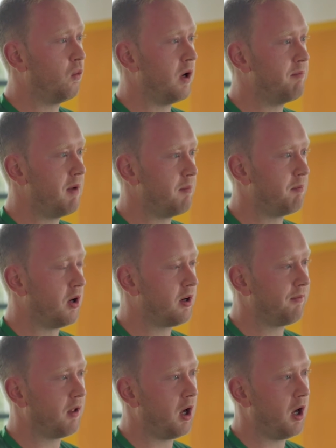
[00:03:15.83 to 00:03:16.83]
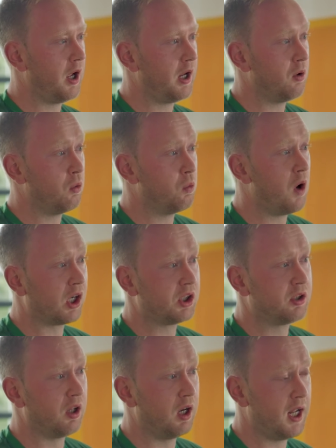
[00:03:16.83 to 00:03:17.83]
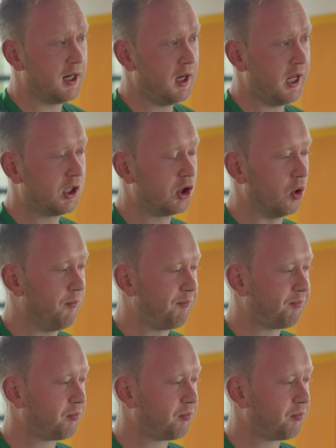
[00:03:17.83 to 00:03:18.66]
remembered I watched the Late Late Show.